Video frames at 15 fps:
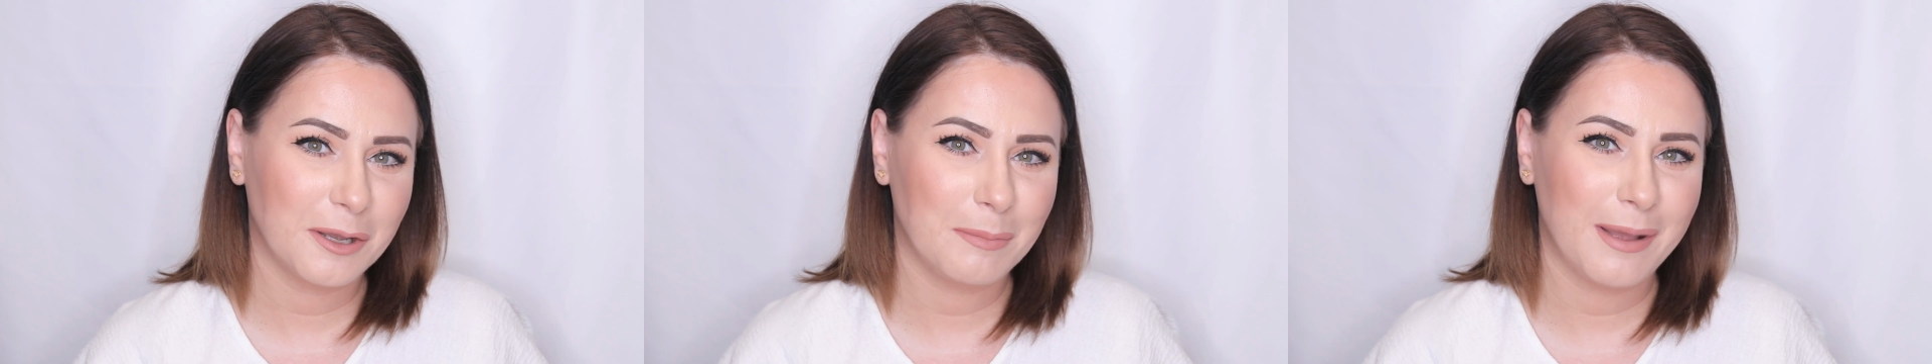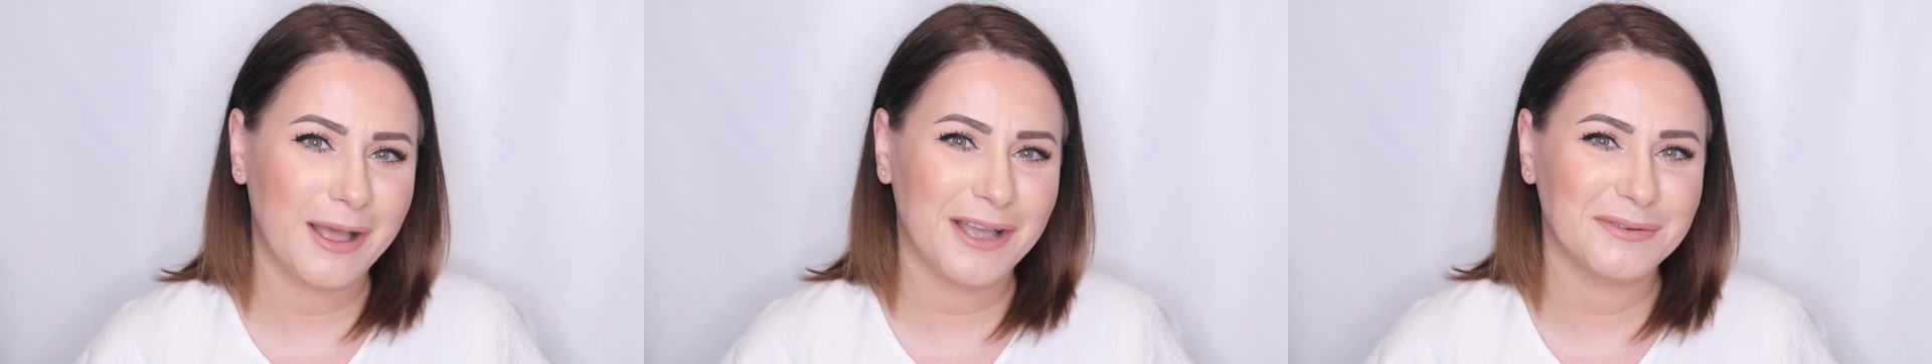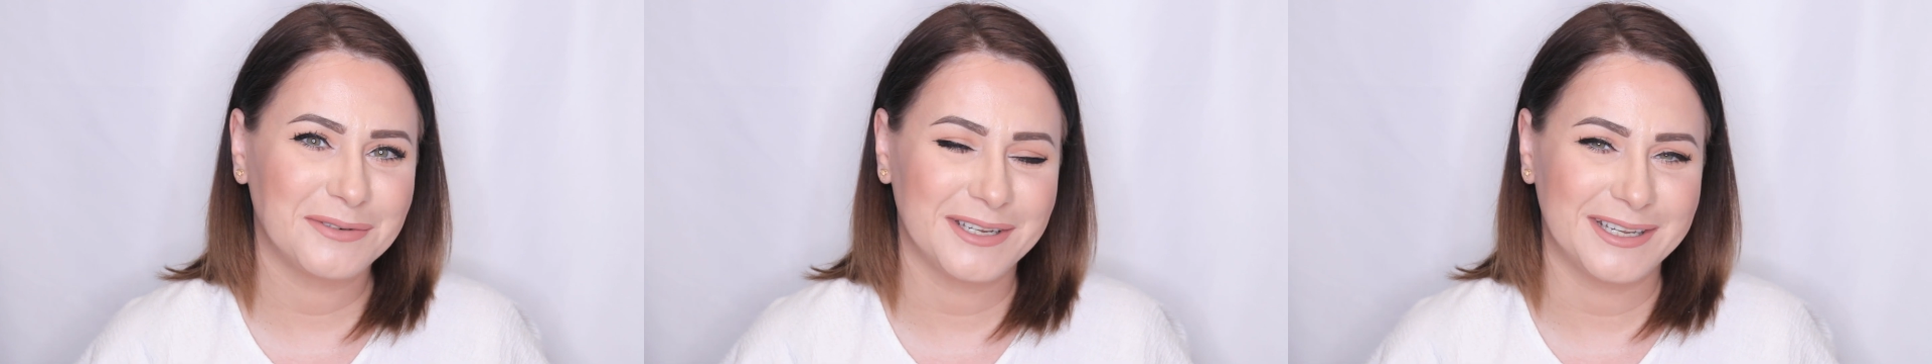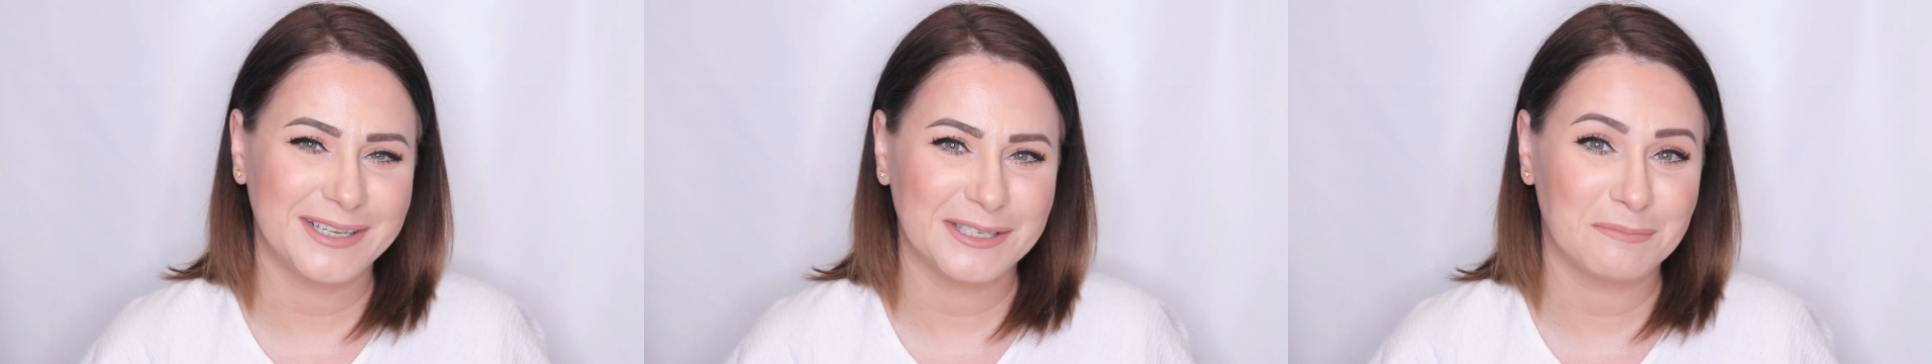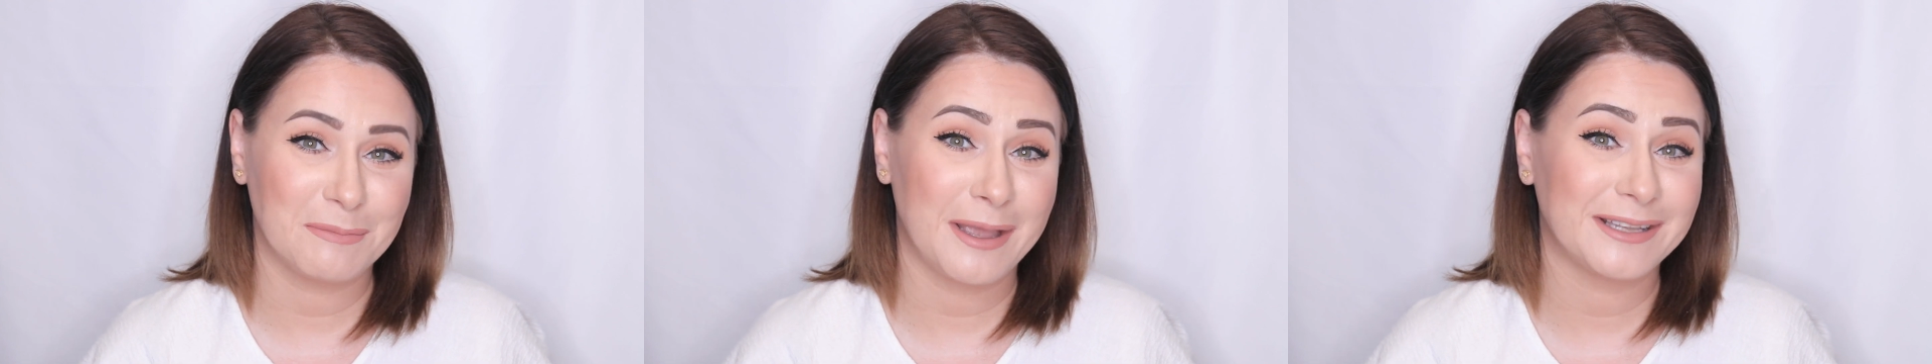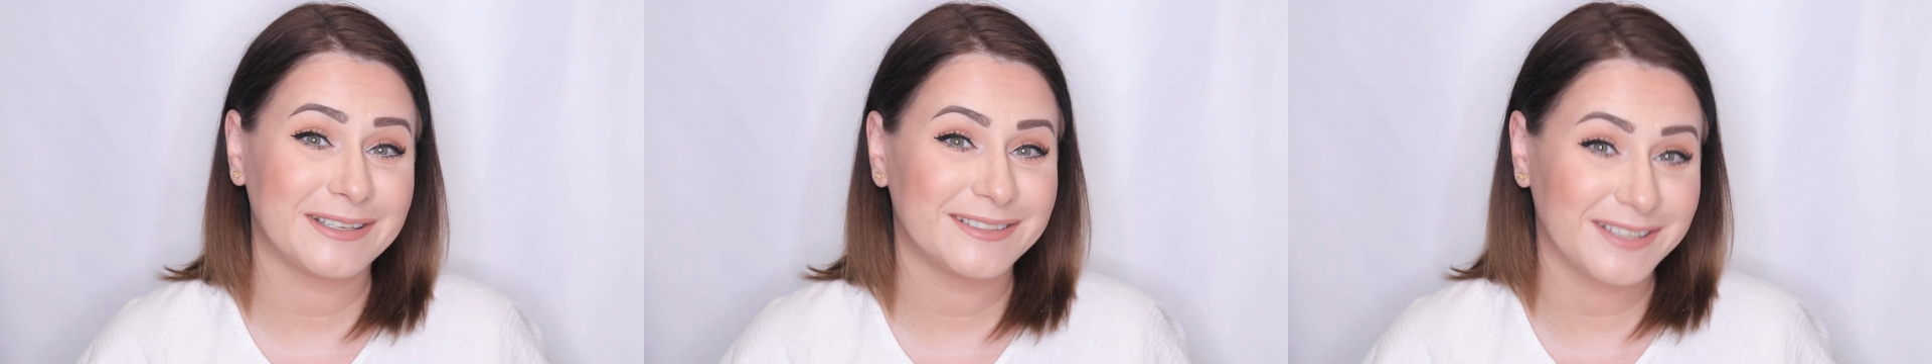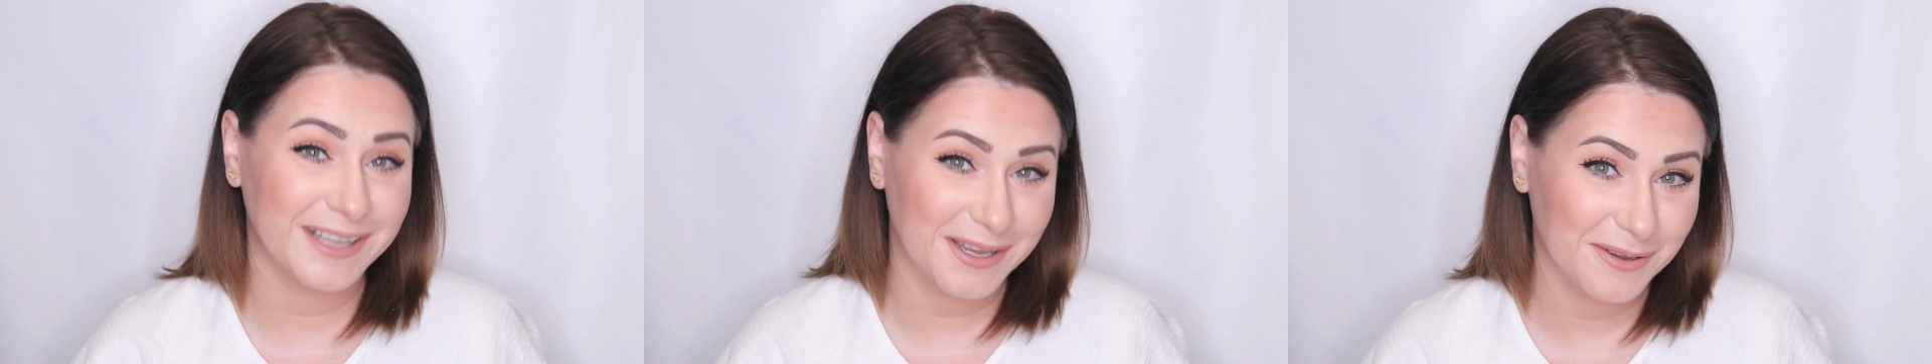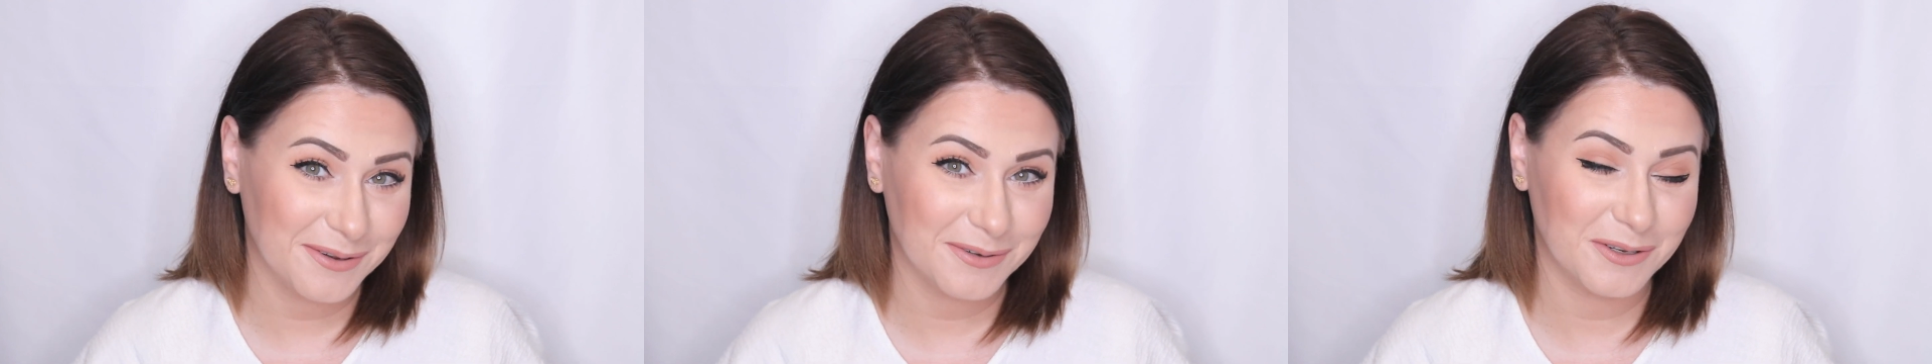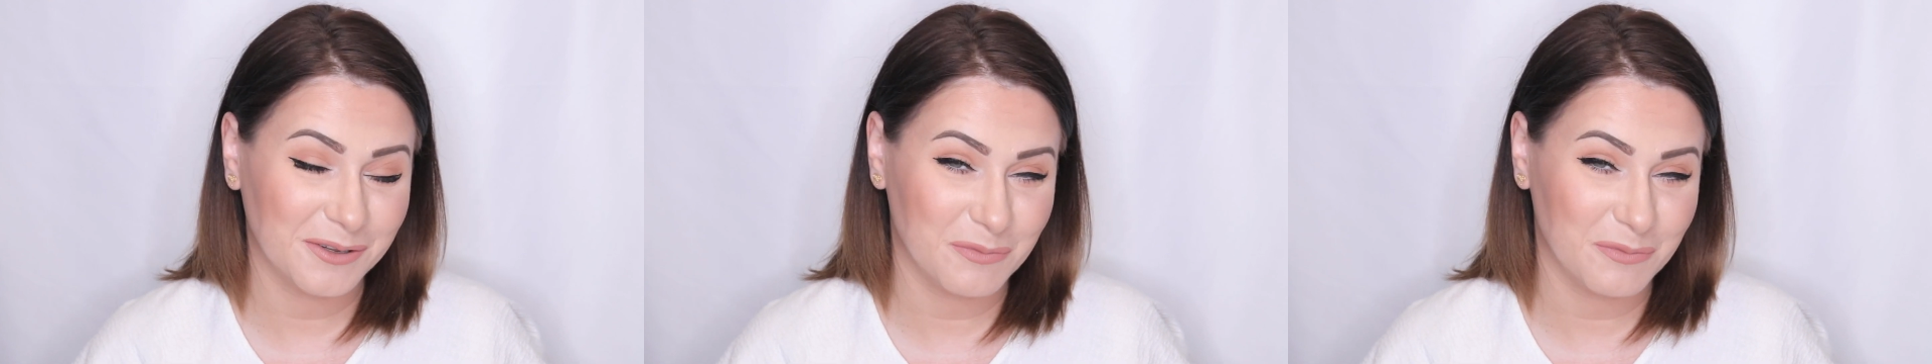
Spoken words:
about is my second